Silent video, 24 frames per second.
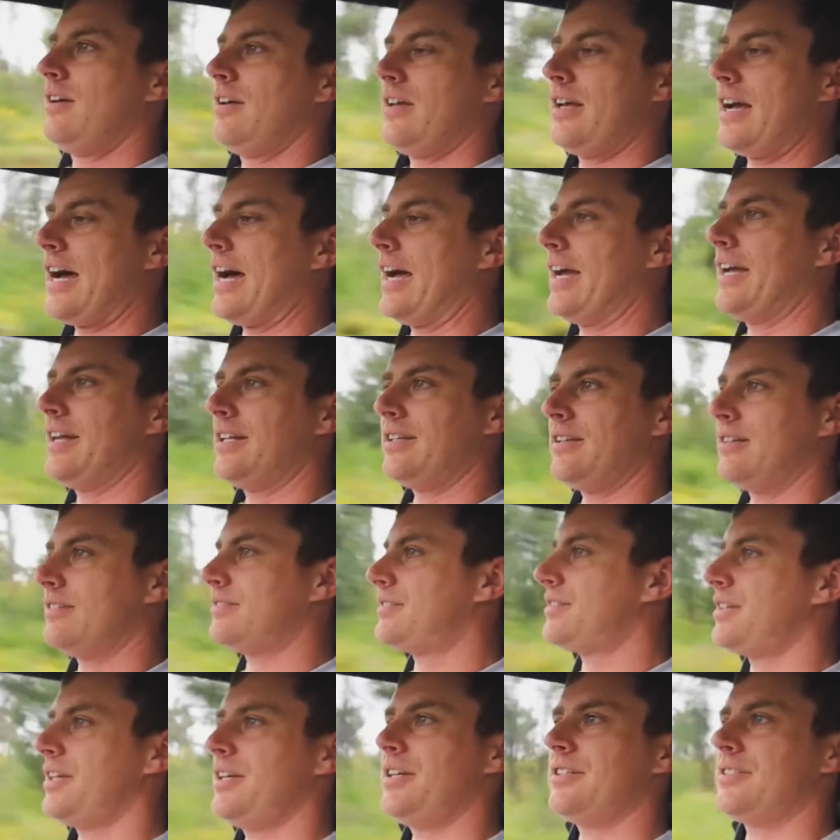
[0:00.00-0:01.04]
Yeah,
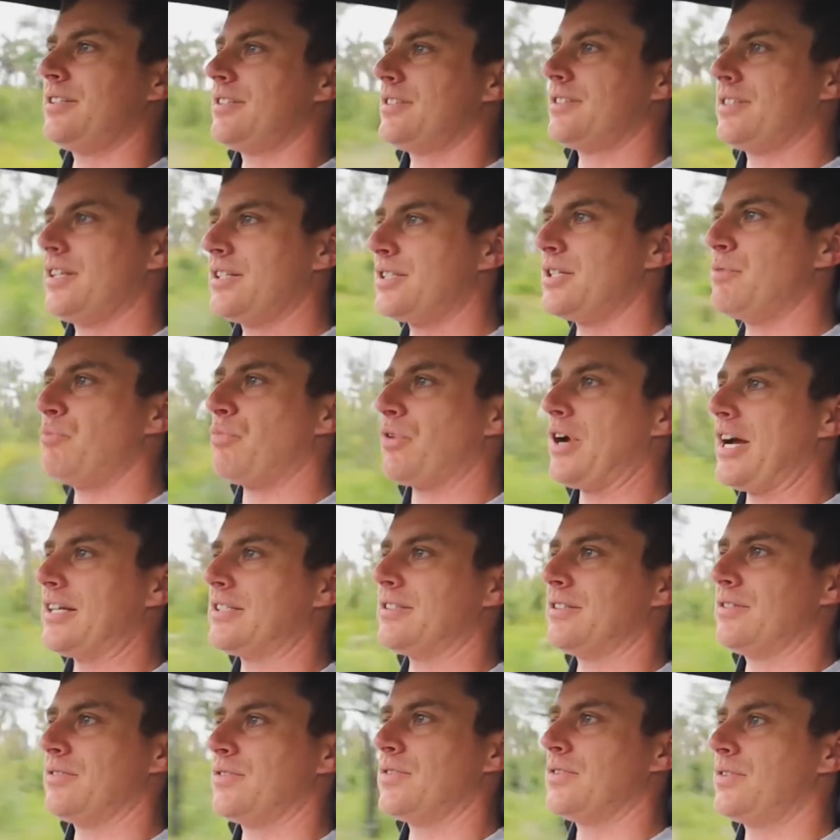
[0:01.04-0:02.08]
Jesus, it's
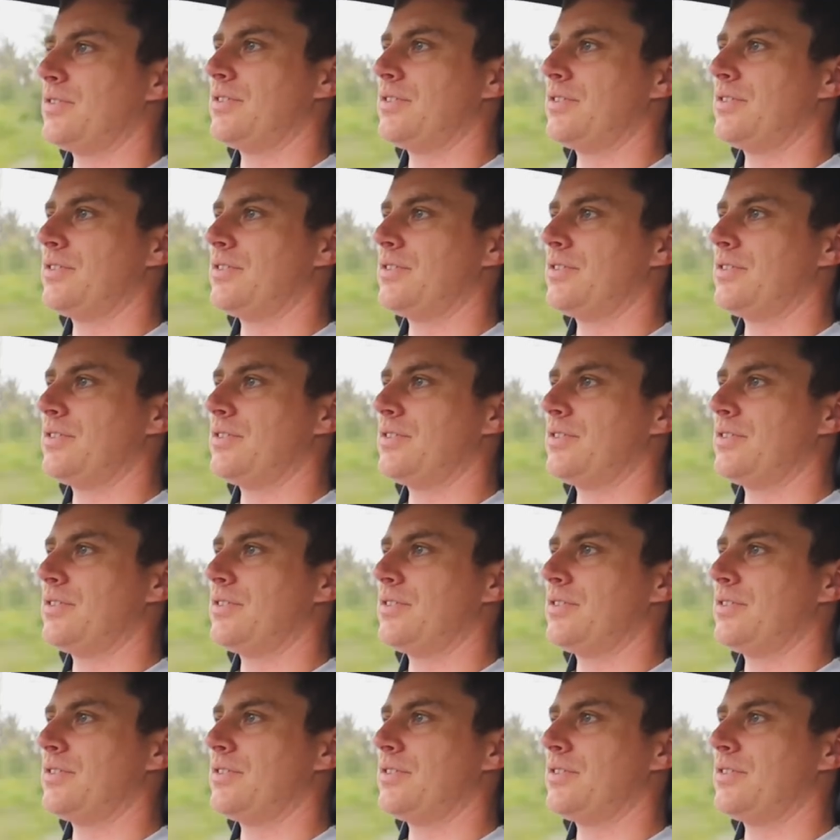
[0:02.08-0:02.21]
impressive.